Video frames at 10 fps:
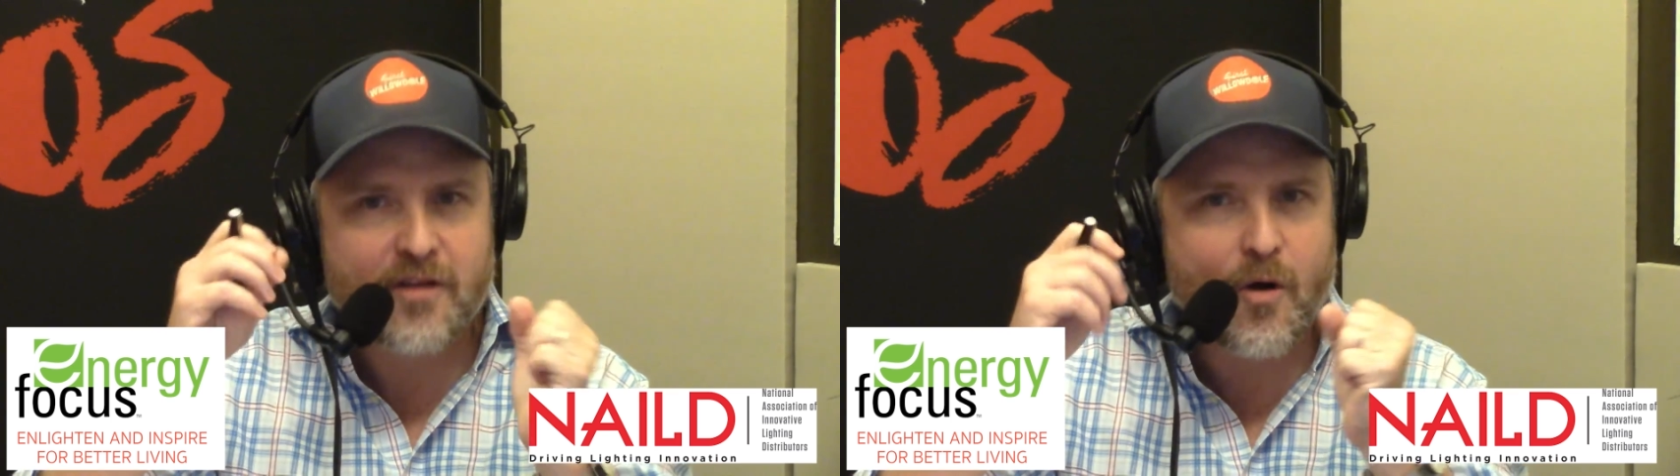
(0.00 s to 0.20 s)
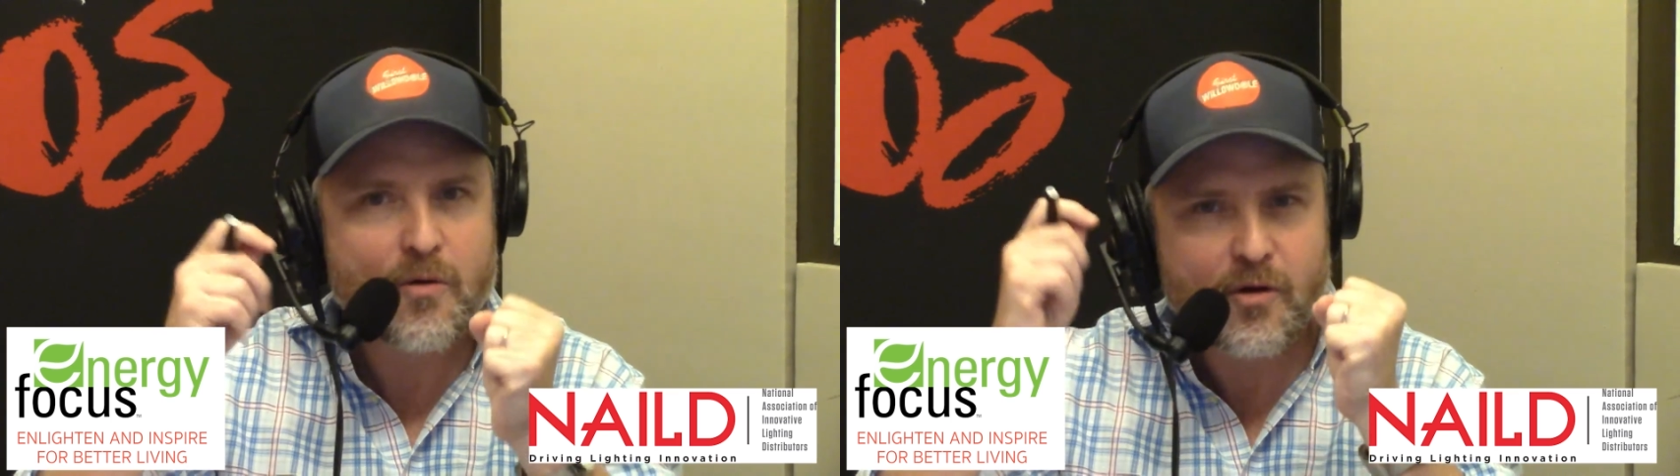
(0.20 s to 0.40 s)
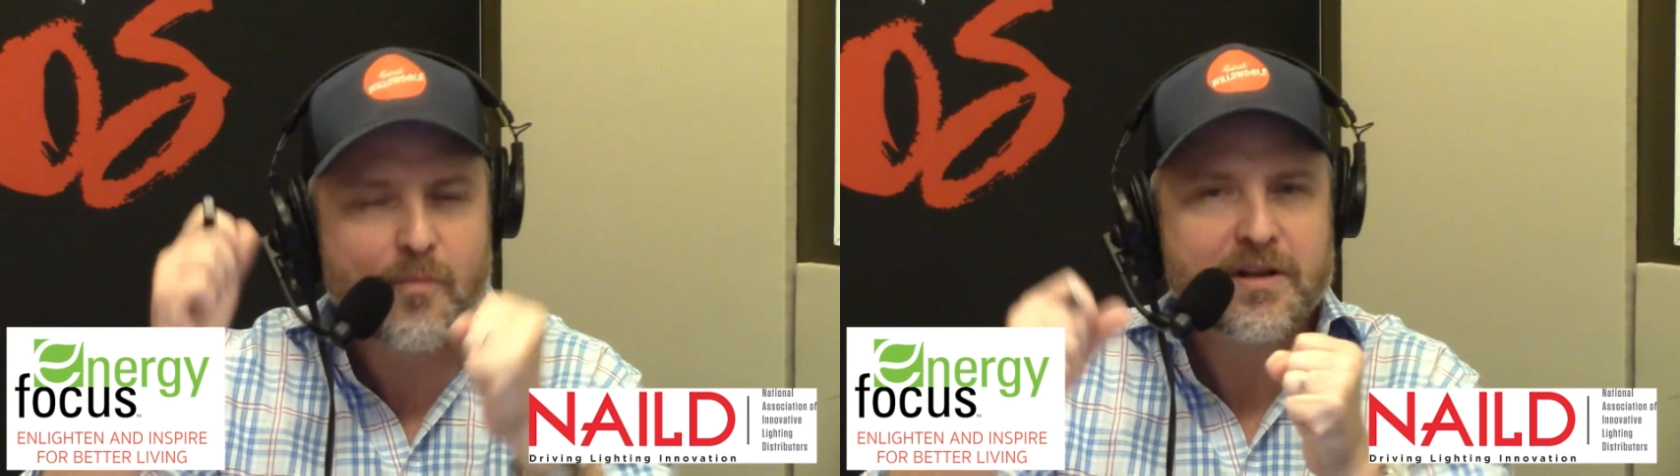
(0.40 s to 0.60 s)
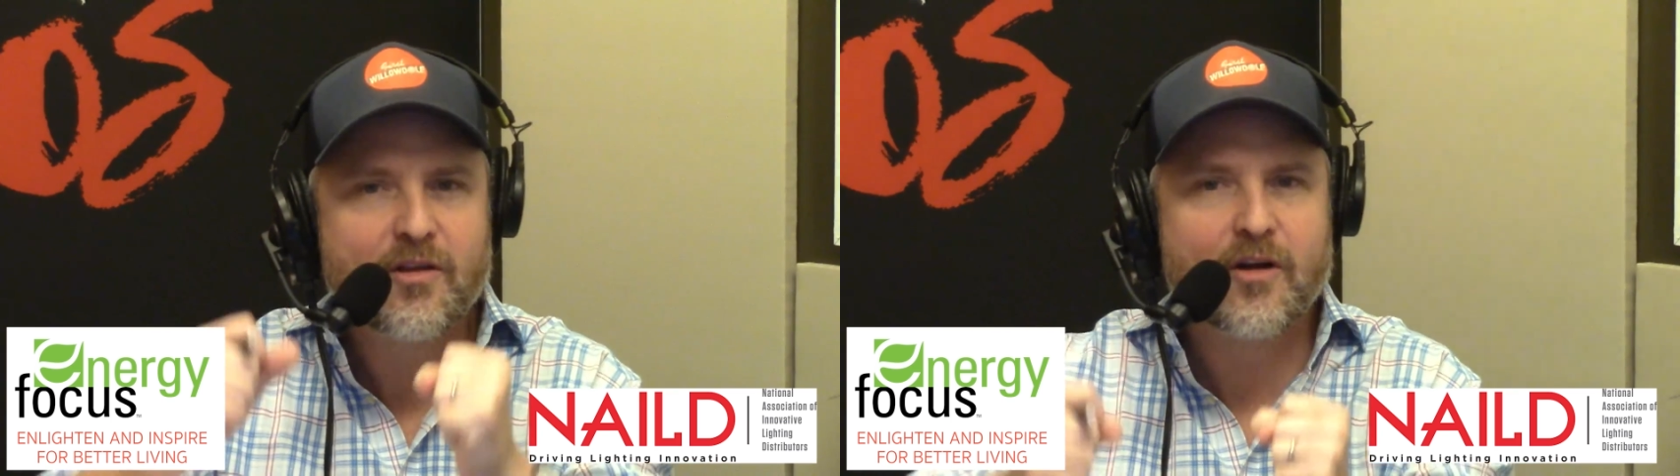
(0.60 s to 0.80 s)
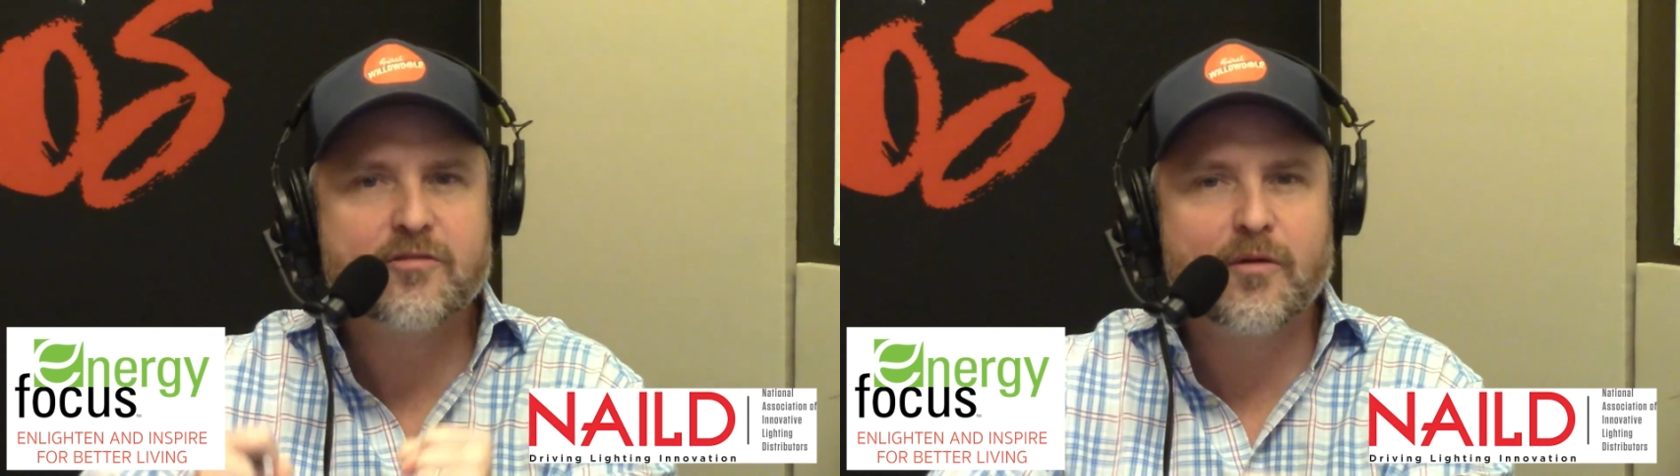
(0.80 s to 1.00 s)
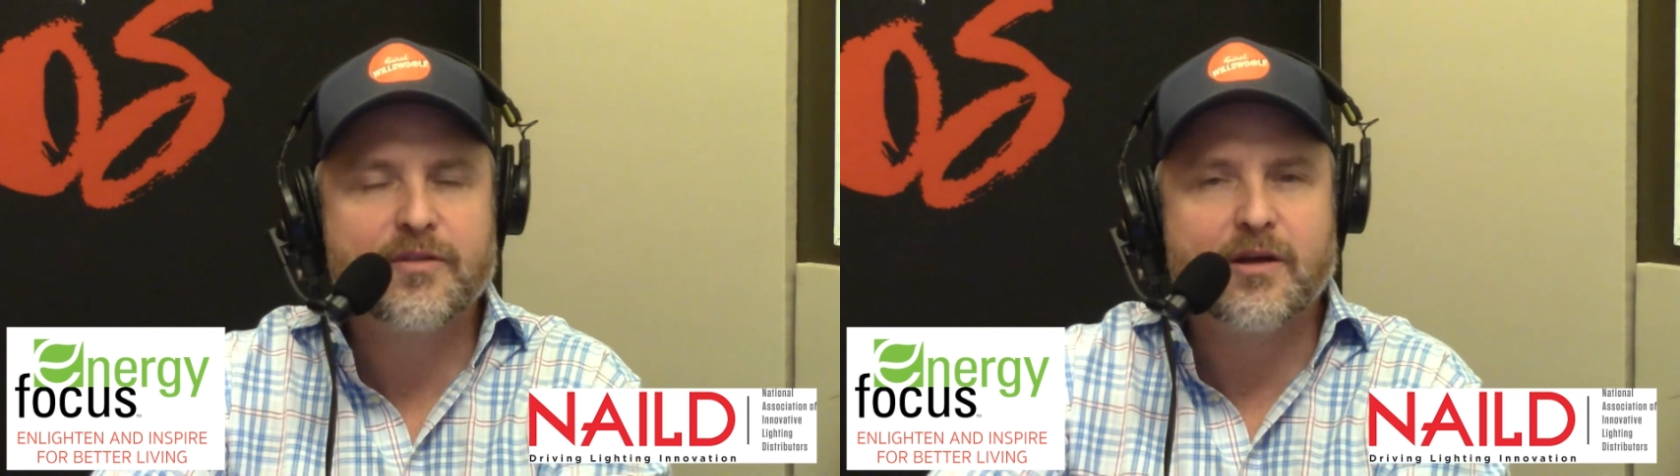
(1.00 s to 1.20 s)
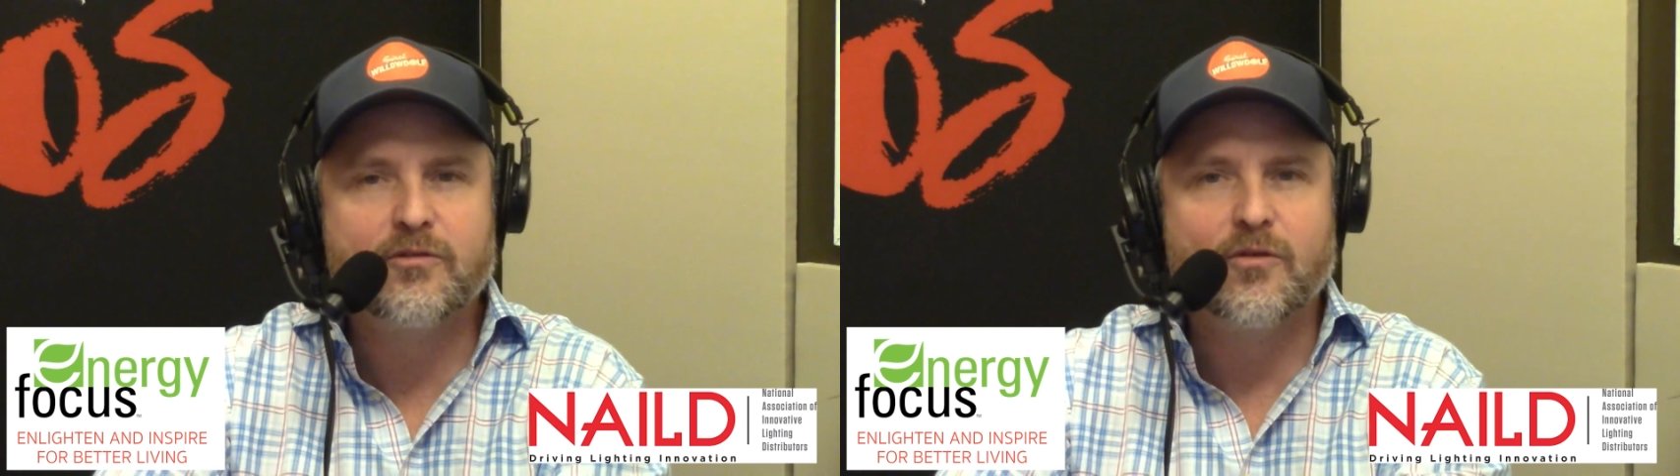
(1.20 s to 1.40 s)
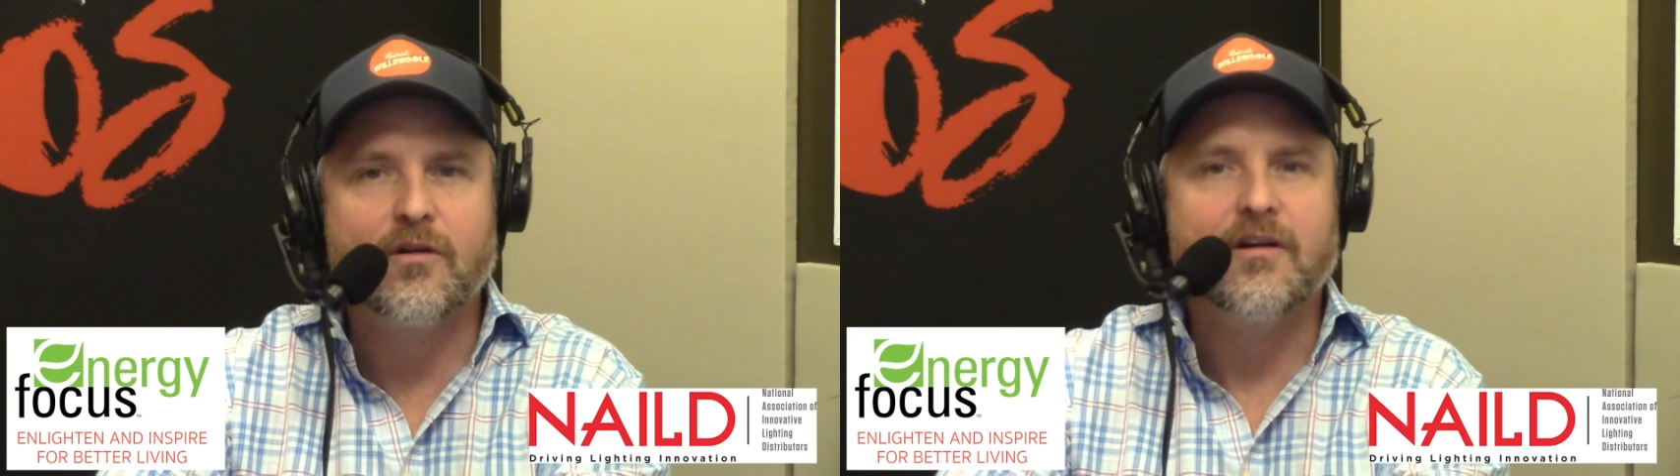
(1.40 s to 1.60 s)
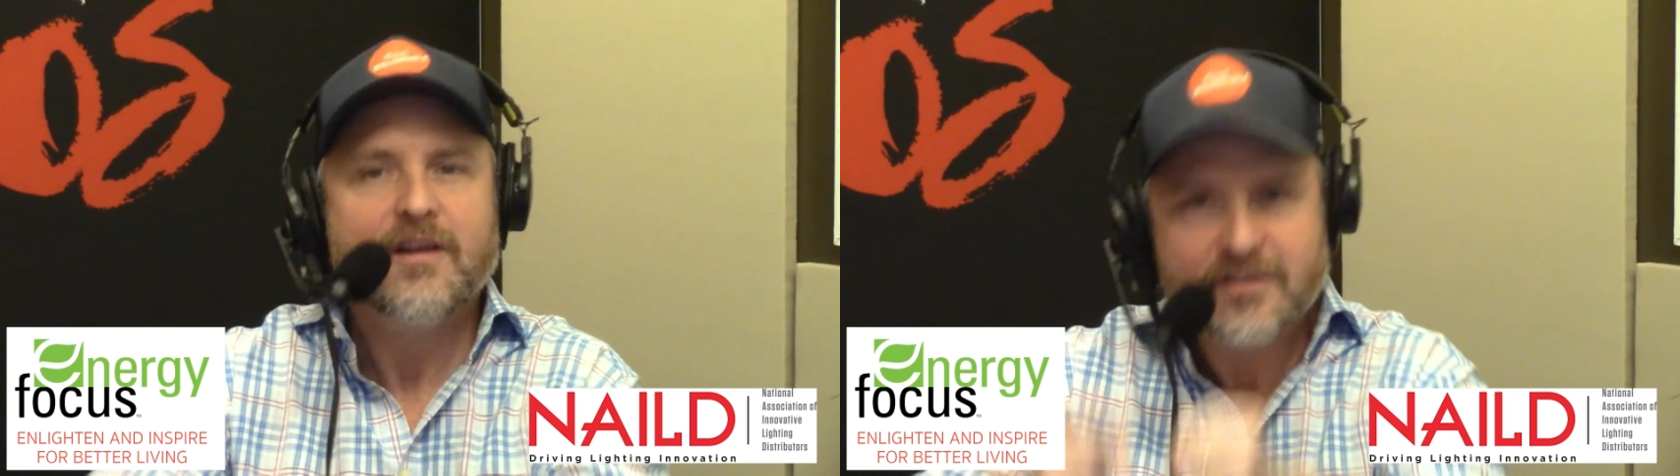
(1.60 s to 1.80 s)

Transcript: No, nobody talks about the outdoor.